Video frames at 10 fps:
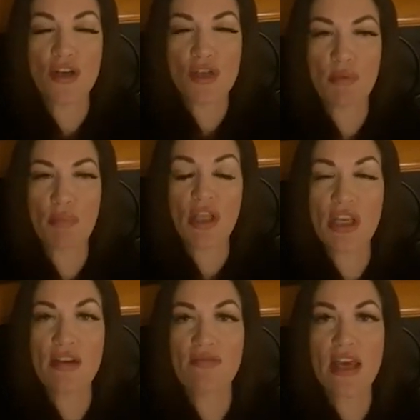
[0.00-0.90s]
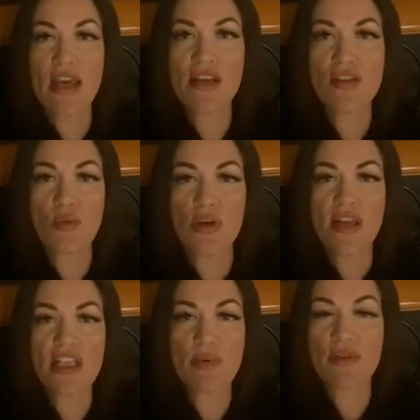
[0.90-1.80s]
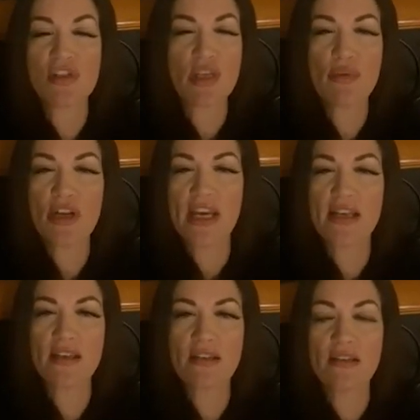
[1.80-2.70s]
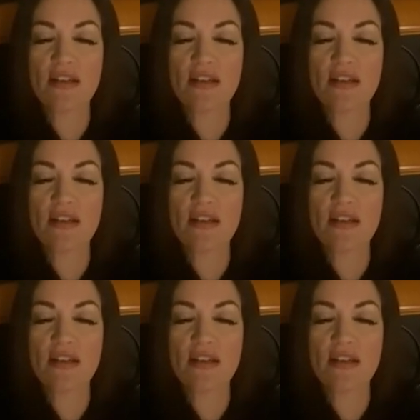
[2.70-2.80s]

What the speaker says: There's been plenty of days where that's been reciprocated.